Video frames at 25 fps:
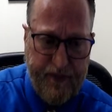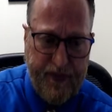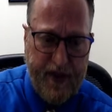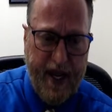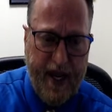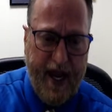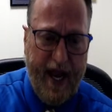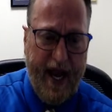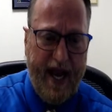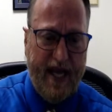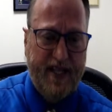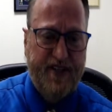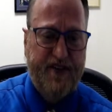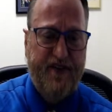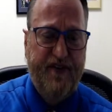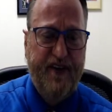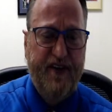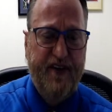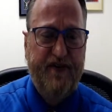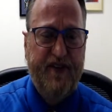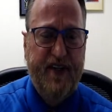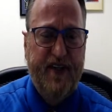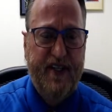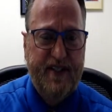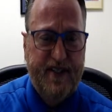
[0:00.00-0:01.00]
has
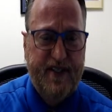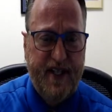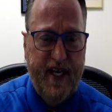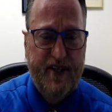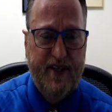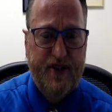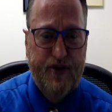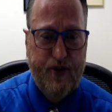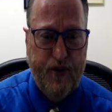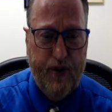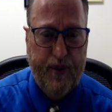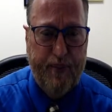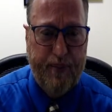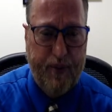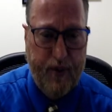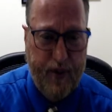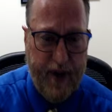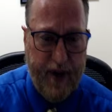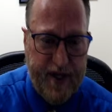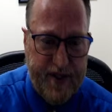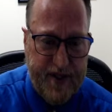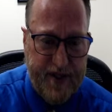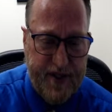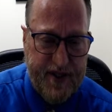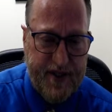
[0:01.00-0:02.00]
50 states
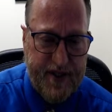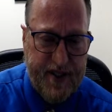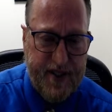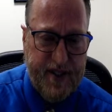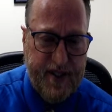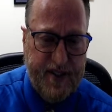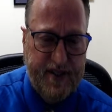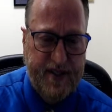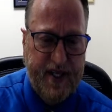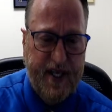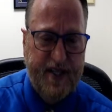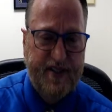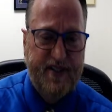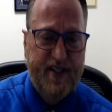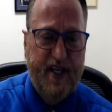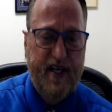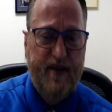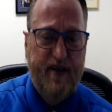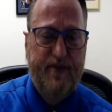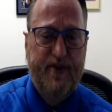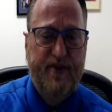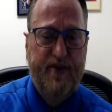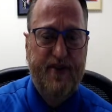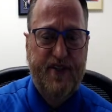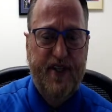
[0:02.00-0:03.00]
corporations, and the states set up
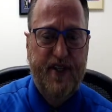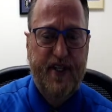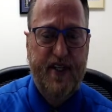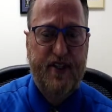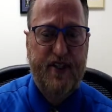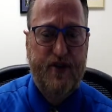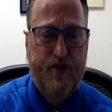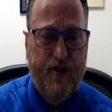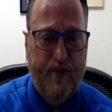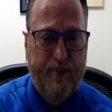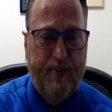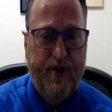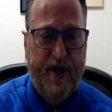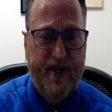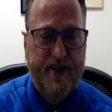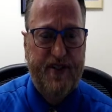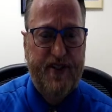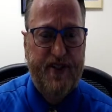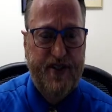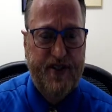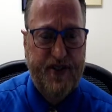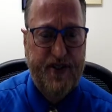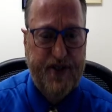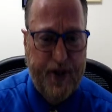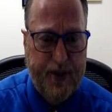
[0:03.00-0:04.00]
their cities
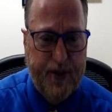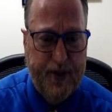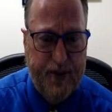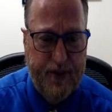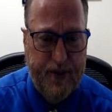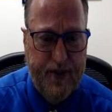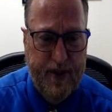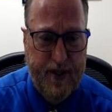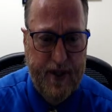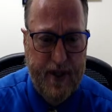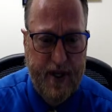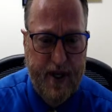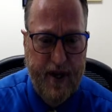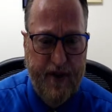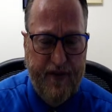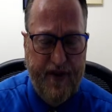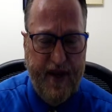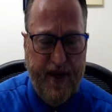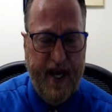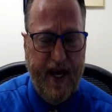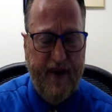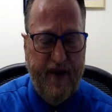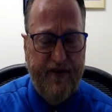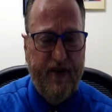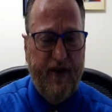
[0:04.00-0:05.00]
corporations too. They
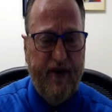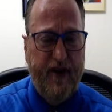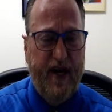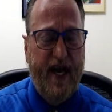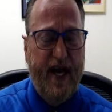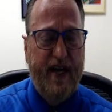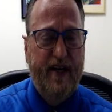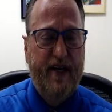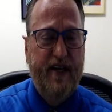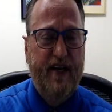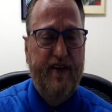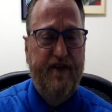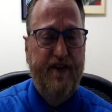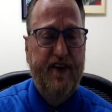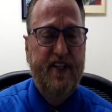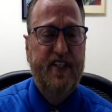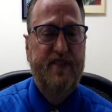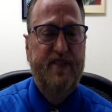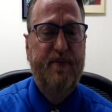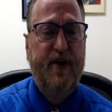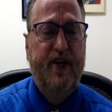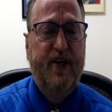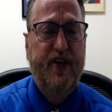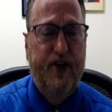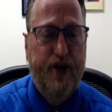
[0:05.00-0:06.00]
have their line of defense,
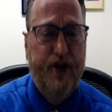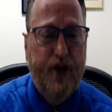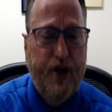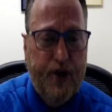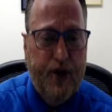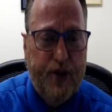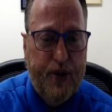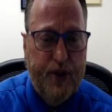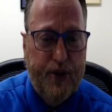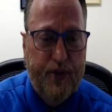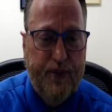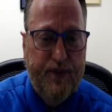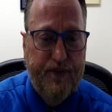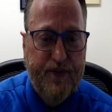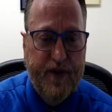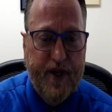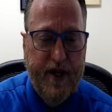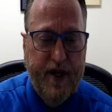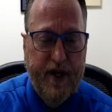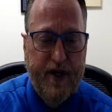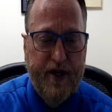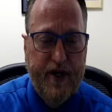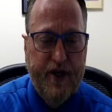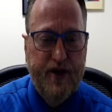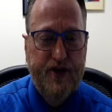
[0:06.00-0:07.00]
but you're
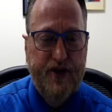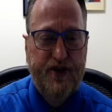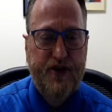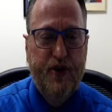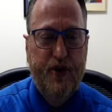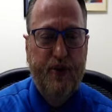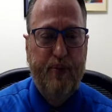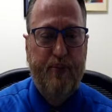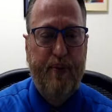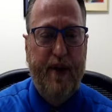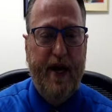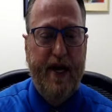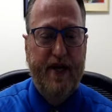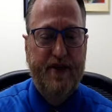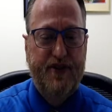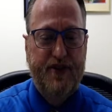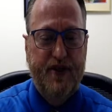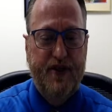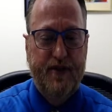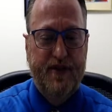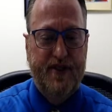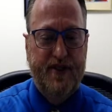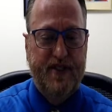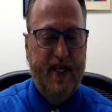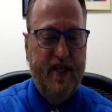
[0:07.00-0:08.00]
so past due
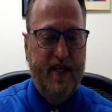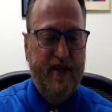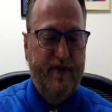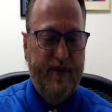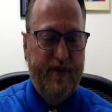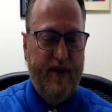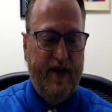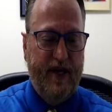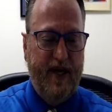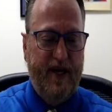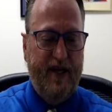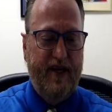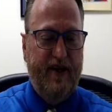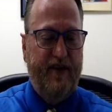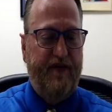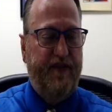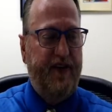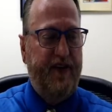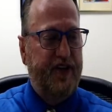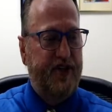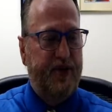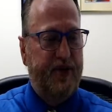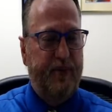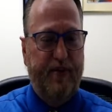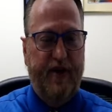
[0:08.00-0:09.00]
at setting your line of
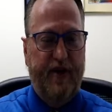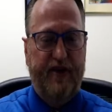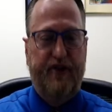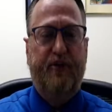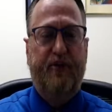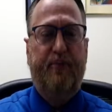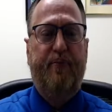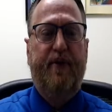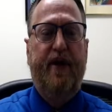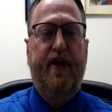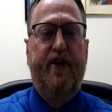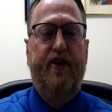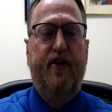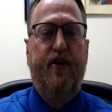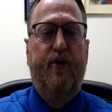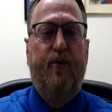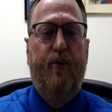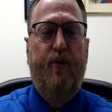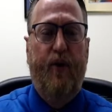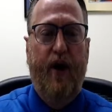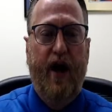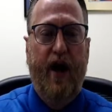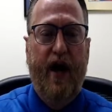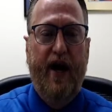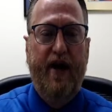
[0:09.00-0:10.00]
defense, you brought the pain home.
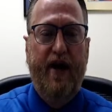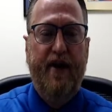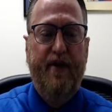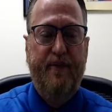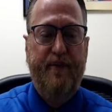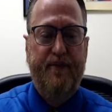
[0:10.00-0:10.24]
Why?